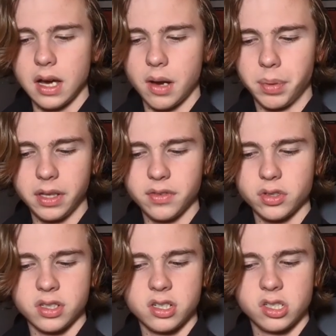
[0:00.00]
I believe it
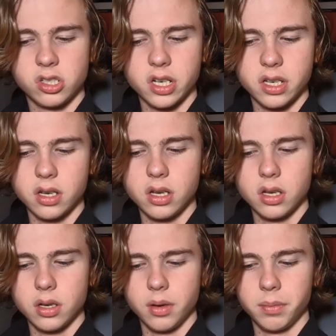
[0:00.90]
was an injury.
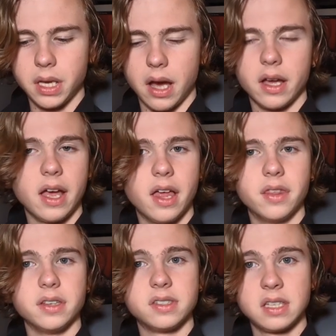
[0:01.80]
But yeah,
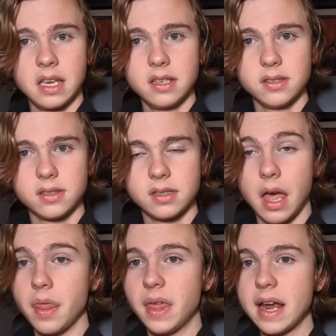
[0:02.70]
and the Saints,
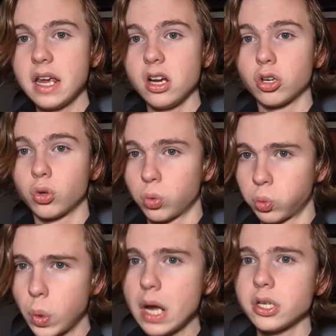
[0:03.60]
they
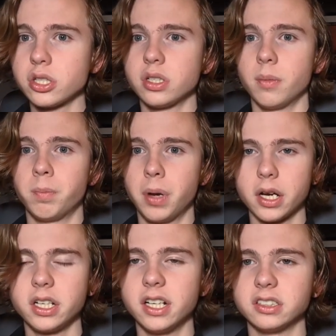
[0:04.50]
crushed
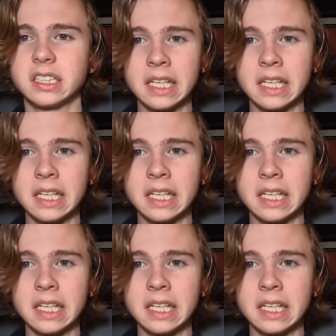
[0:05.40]
Buccaneers,